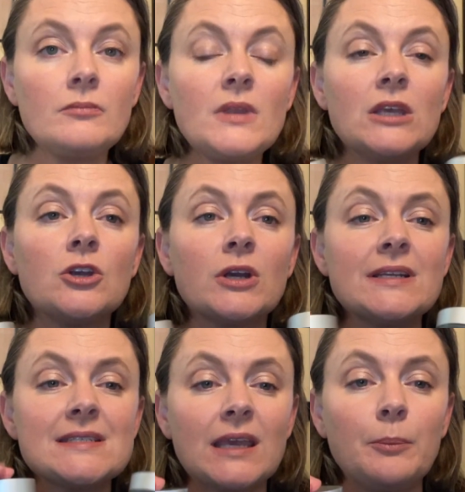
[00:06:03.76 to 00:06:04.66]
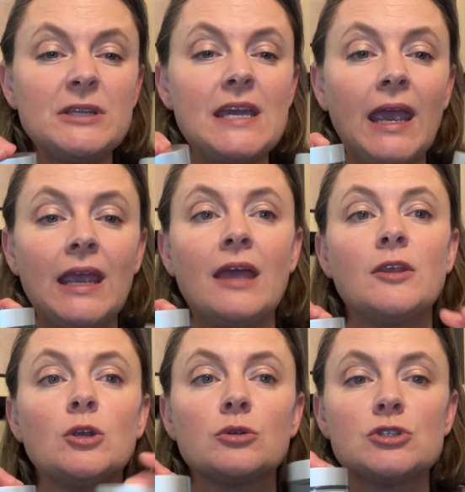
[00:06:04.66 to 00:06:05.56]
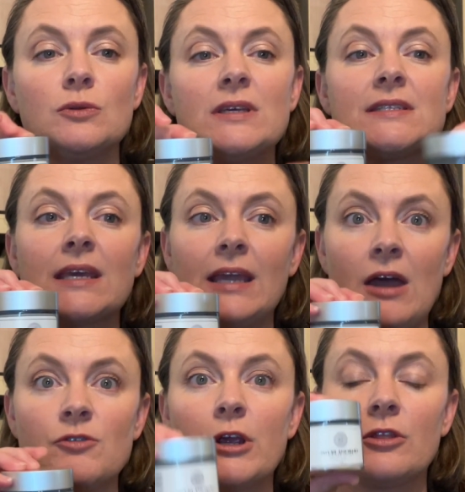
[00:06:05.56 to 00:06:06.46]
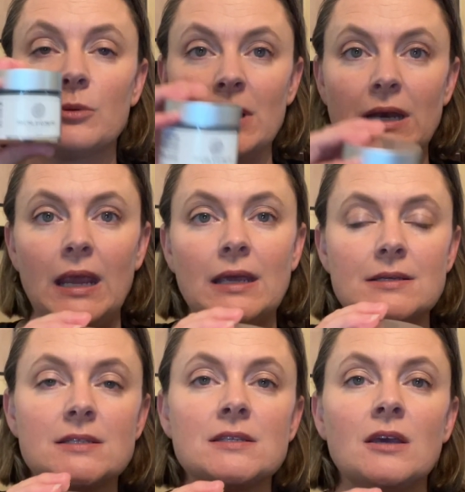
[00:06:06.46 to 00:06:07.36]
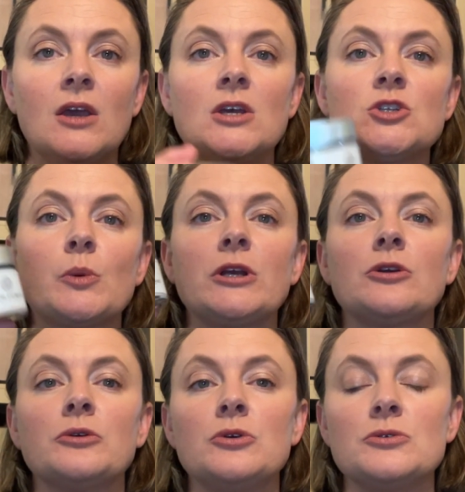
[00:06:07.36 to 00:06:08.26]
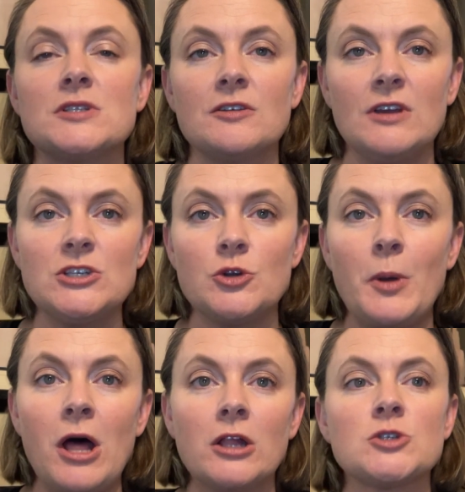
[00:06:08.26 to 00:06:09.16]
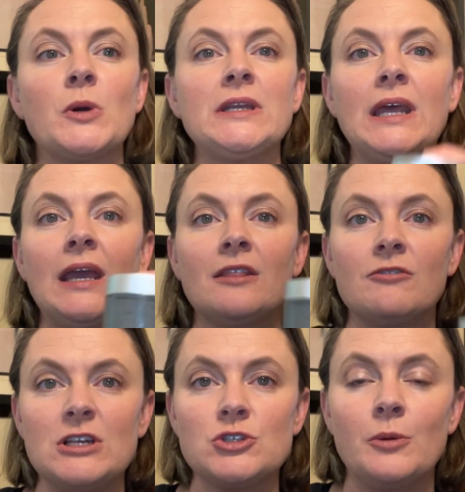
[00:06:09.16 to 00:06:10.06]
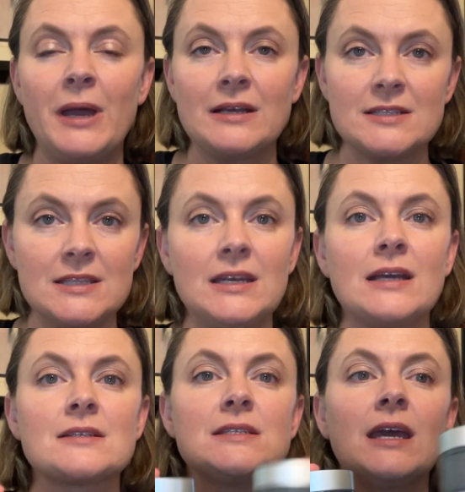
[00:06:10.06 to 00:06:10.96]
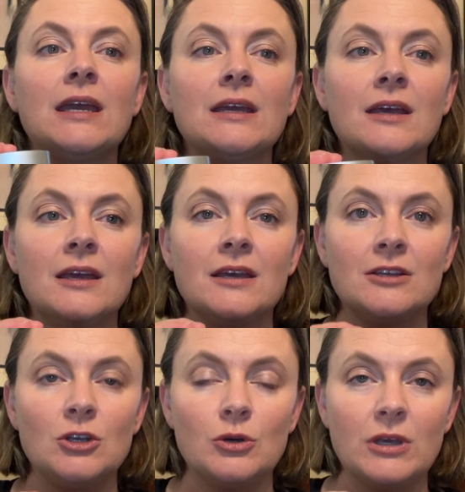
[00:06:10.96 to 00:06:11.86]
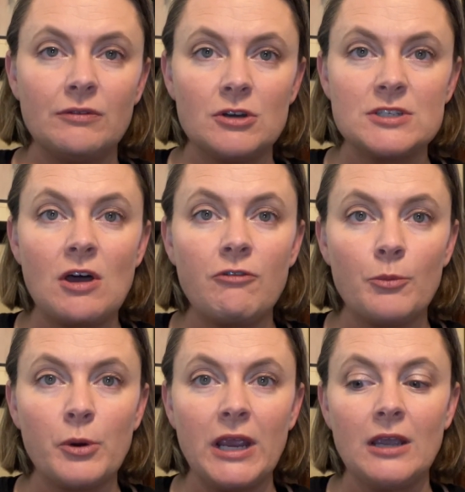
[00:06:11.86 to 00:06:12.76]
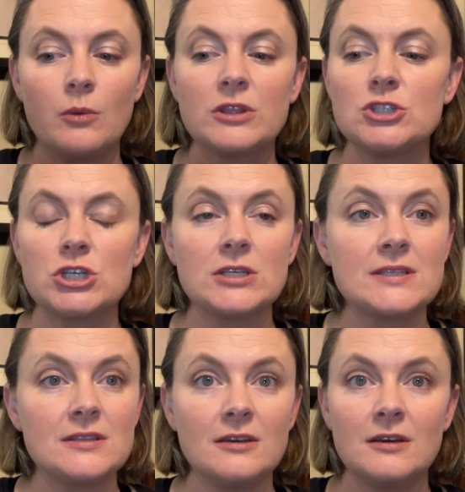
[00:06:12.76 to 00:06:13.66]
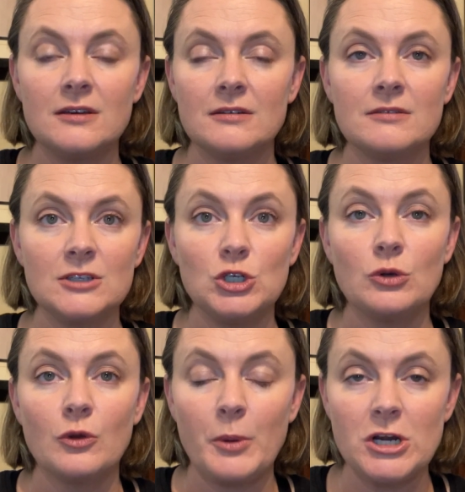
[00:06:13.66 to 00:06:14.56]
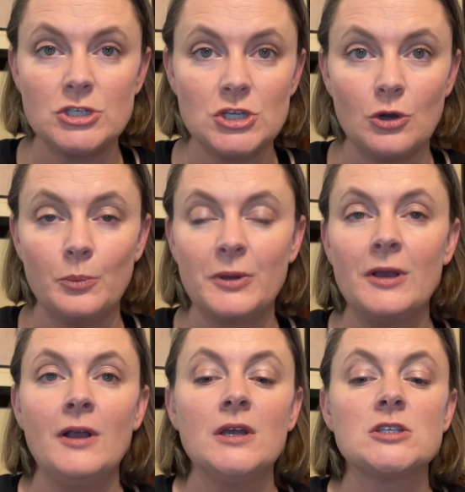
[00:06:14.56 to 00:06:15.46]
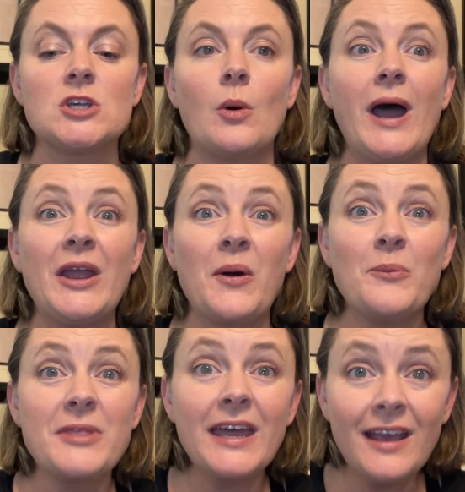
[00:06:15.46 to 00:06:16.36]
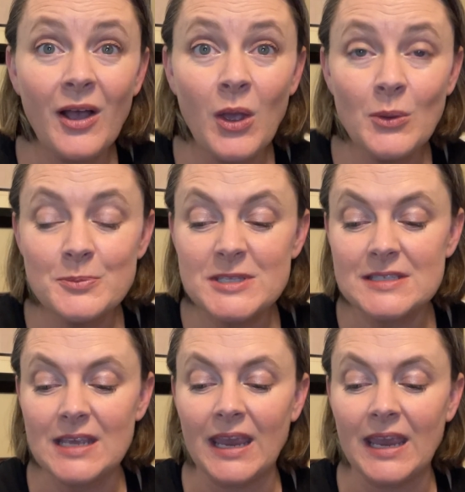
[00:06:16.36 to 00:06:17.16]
You're going to skip a day, and then you'll do this like every 3 days, to where you use the facial polish one day, the facial mask the next day. Give yourself a break with just the, the bar soap. So I hope that helps.